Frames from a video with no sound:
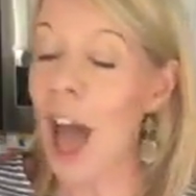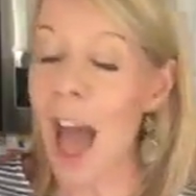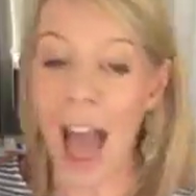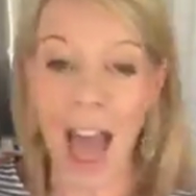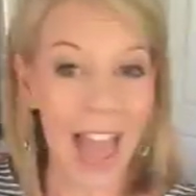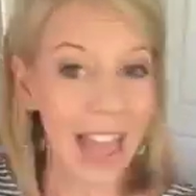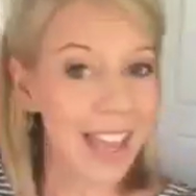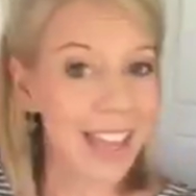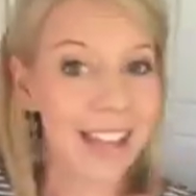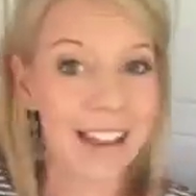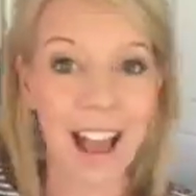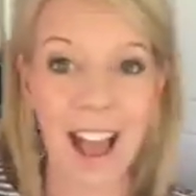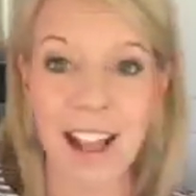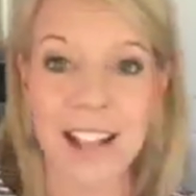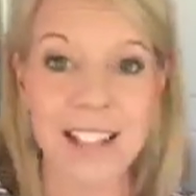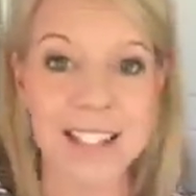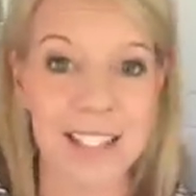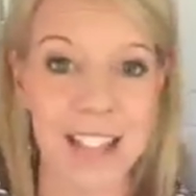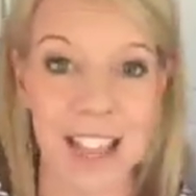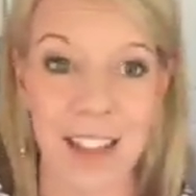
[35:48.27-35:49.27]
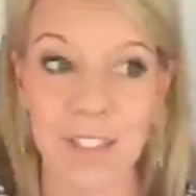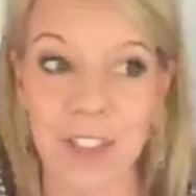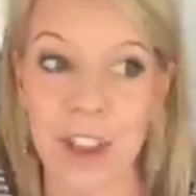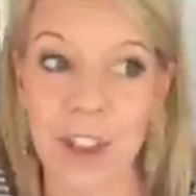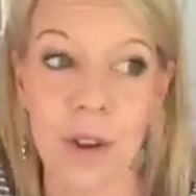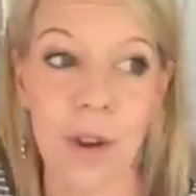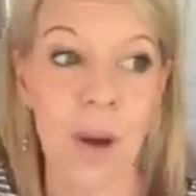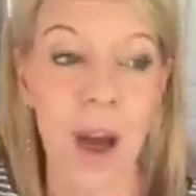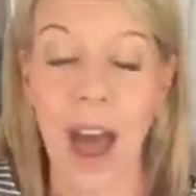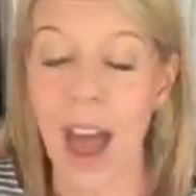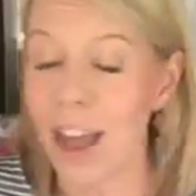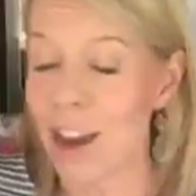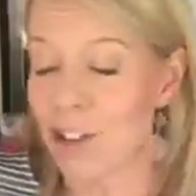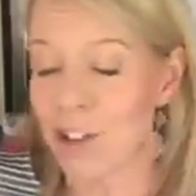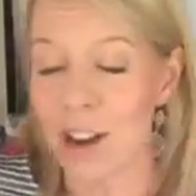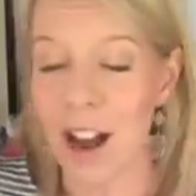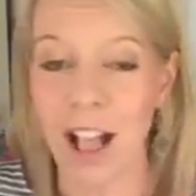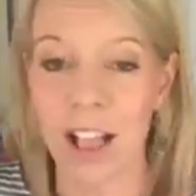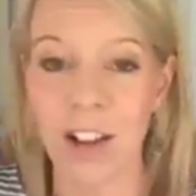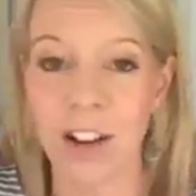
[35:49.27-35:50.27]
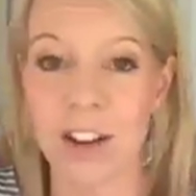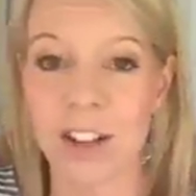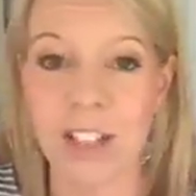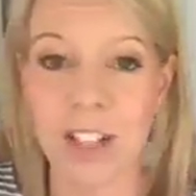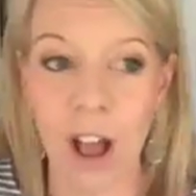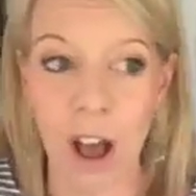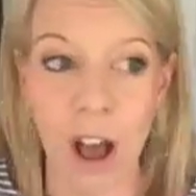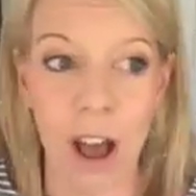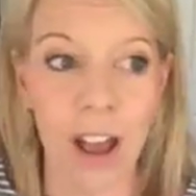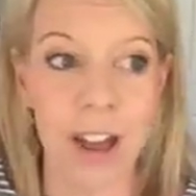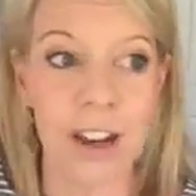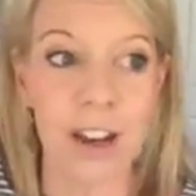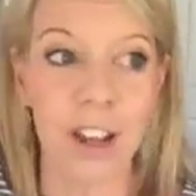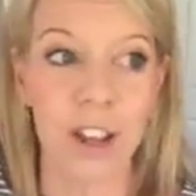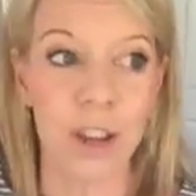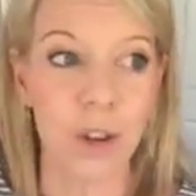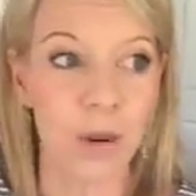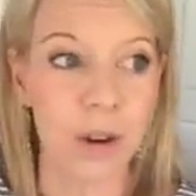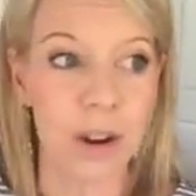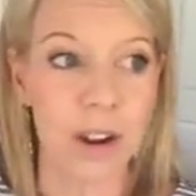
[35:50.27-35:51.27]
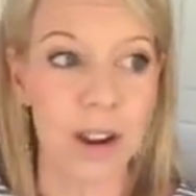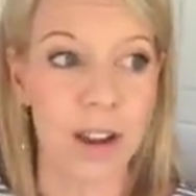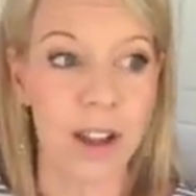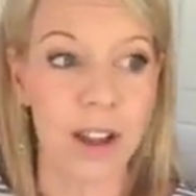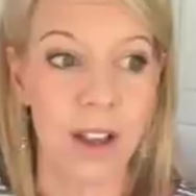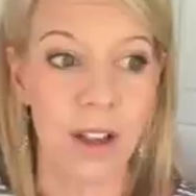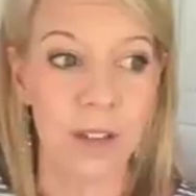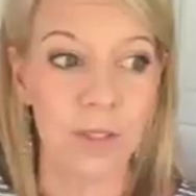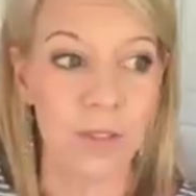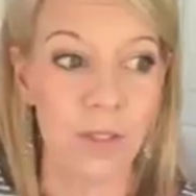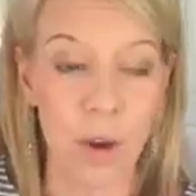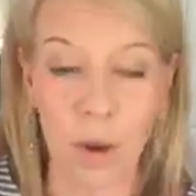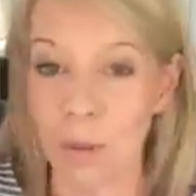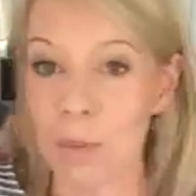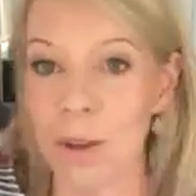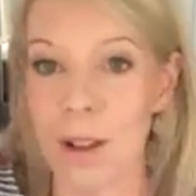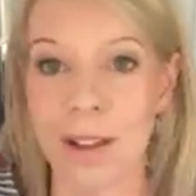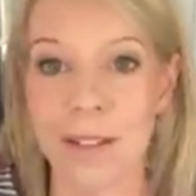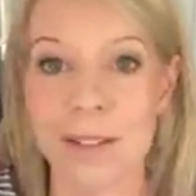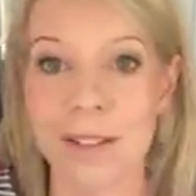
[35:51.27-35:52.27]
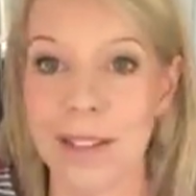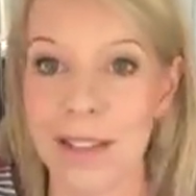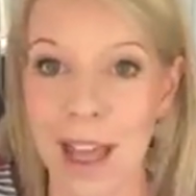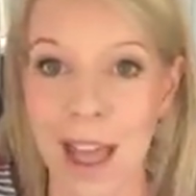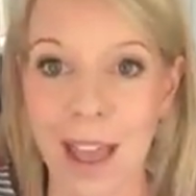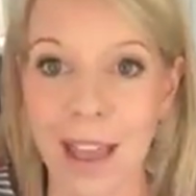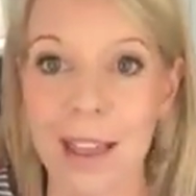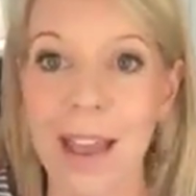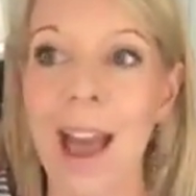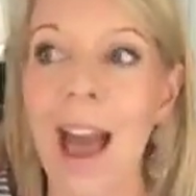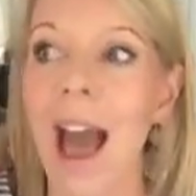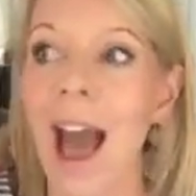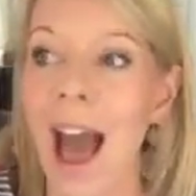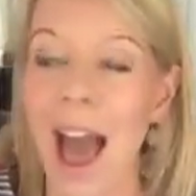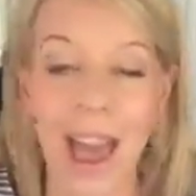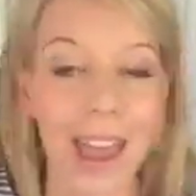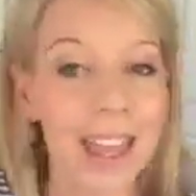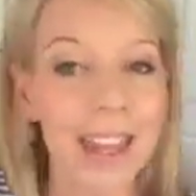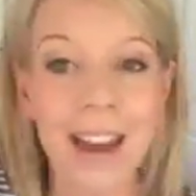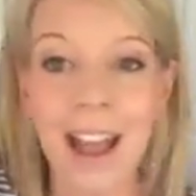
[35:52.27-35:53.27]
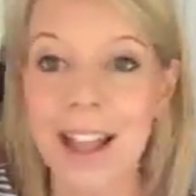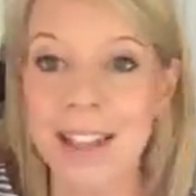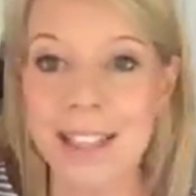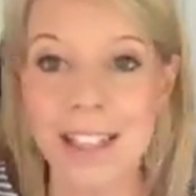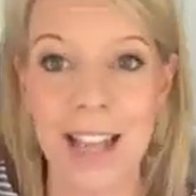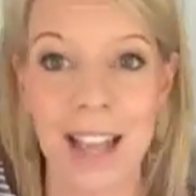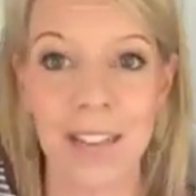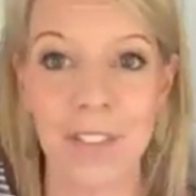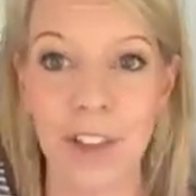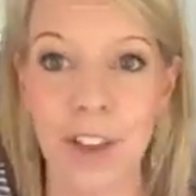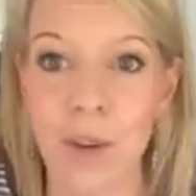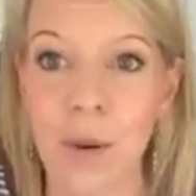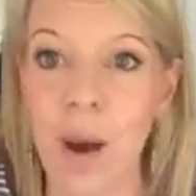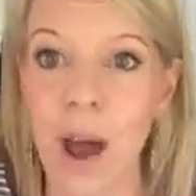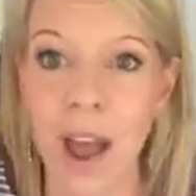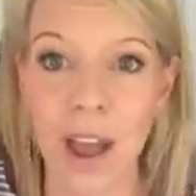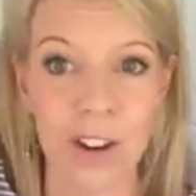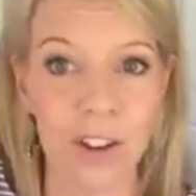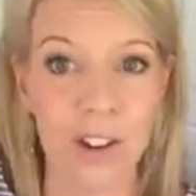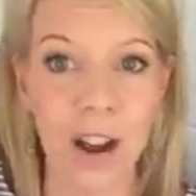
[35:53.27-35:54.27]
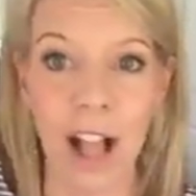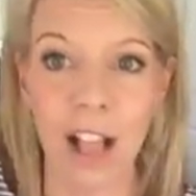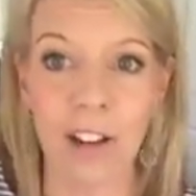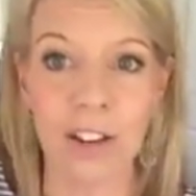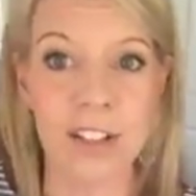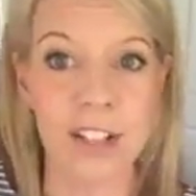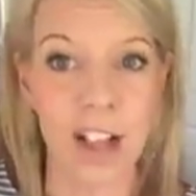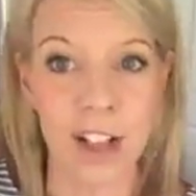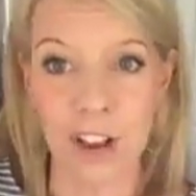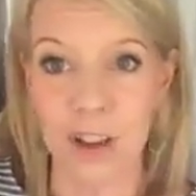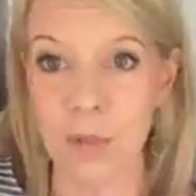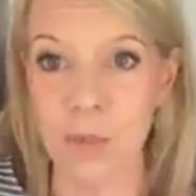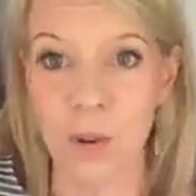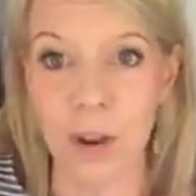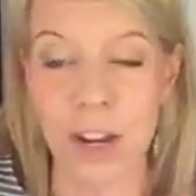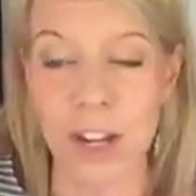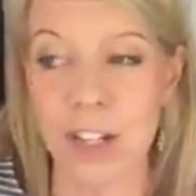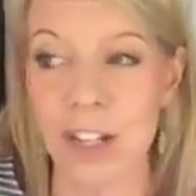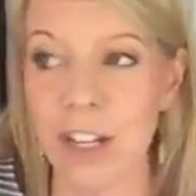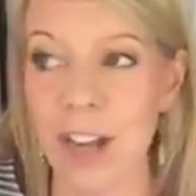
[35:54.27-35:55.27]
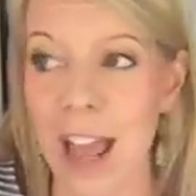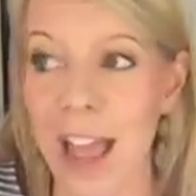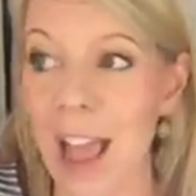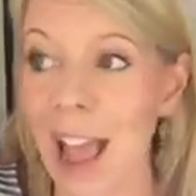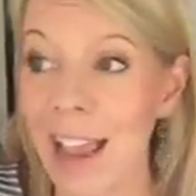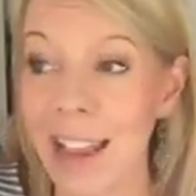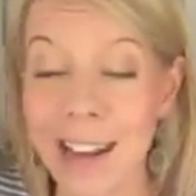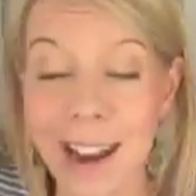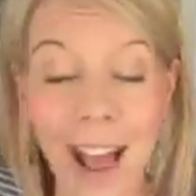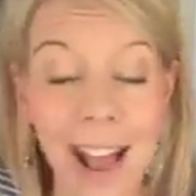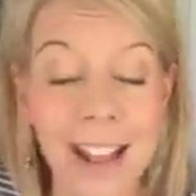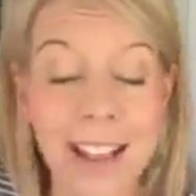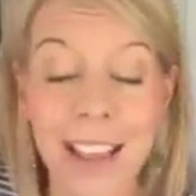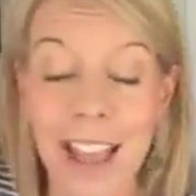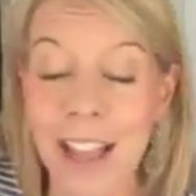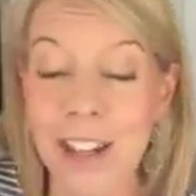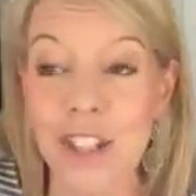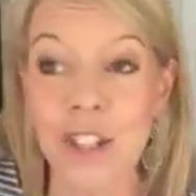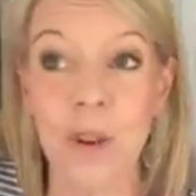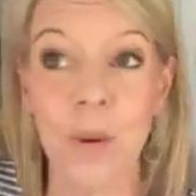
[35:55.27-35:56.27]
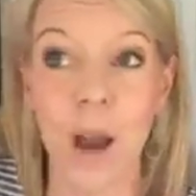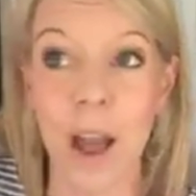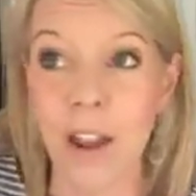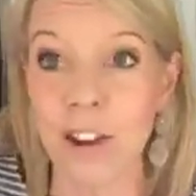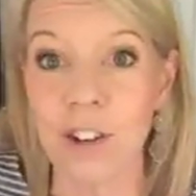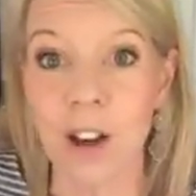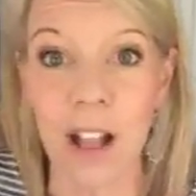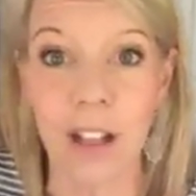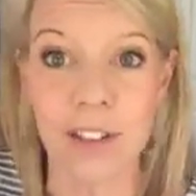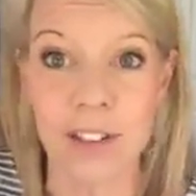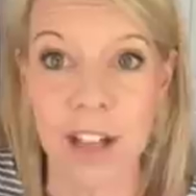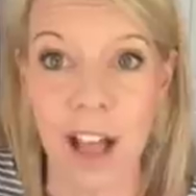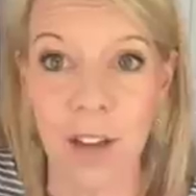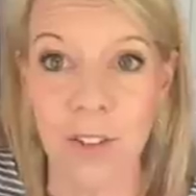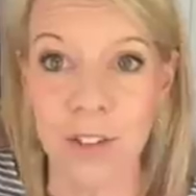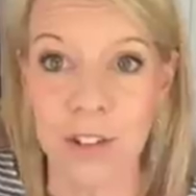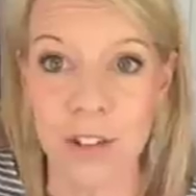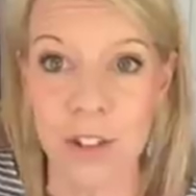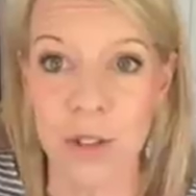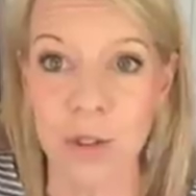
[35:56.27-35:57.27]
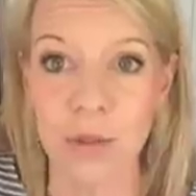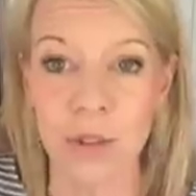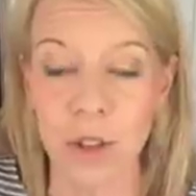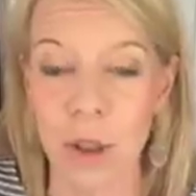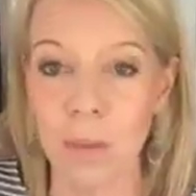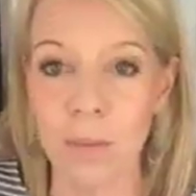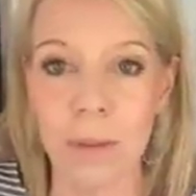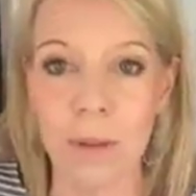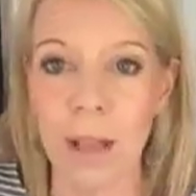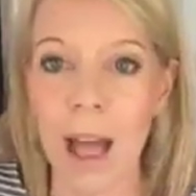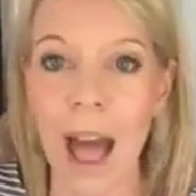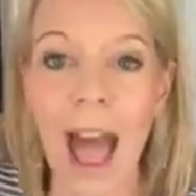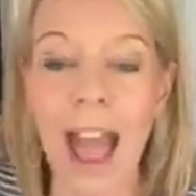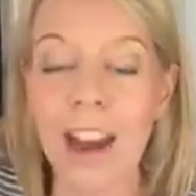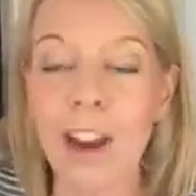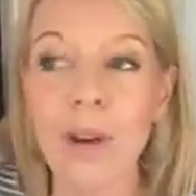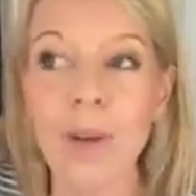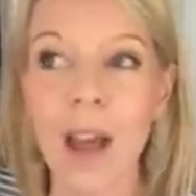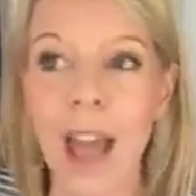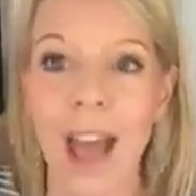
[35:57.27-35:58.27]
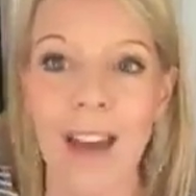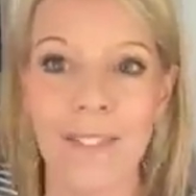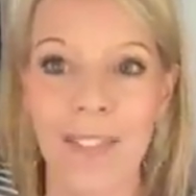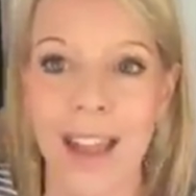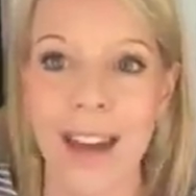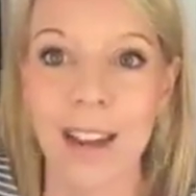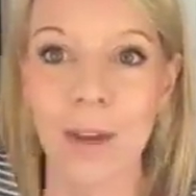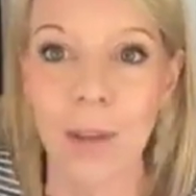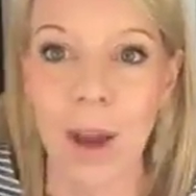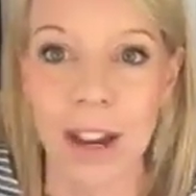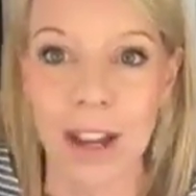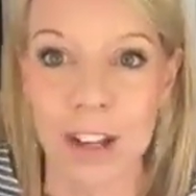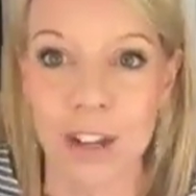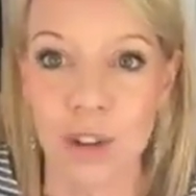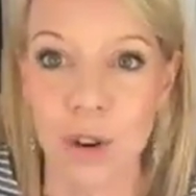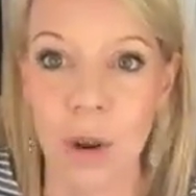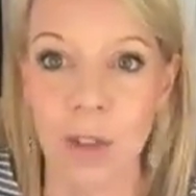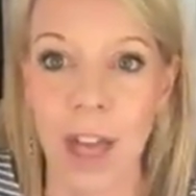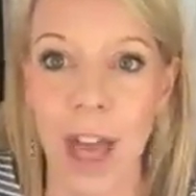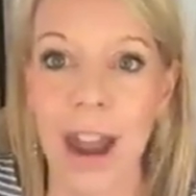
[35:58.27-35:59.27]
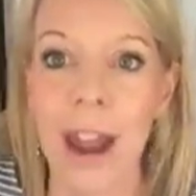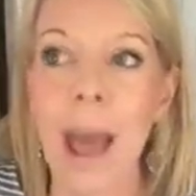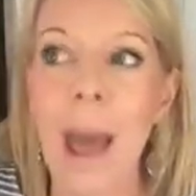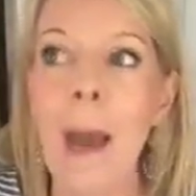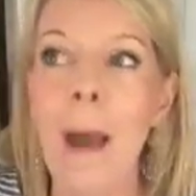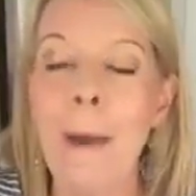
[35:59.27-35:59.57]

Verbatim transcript: I cannot save you $100 on your phone bill today. I cannot save you $100 on your mortgage today. I cannot get you $100 off your student loan bill. I don't have any way to control that.